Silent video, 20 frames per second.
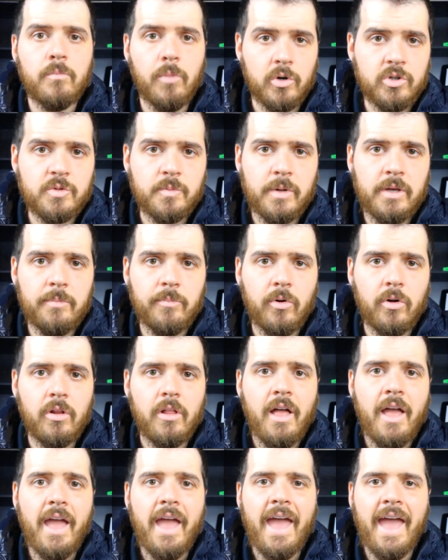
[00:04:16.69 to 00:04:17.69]
Most
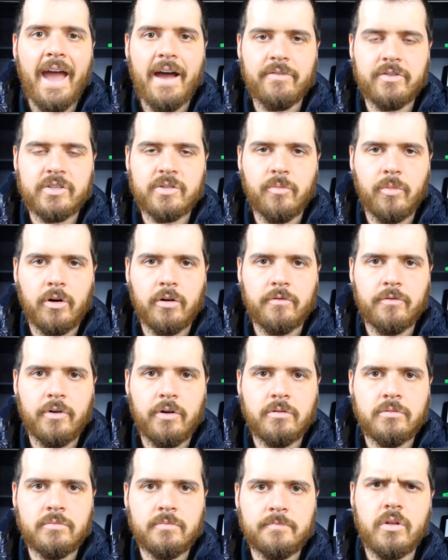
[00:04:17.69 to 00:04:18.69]
people have a
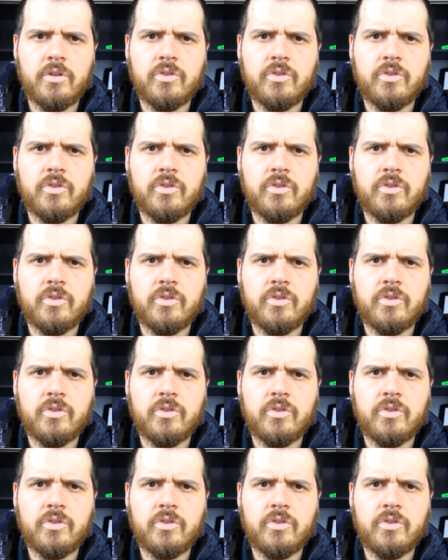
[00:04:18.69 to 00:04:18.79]
smartphone.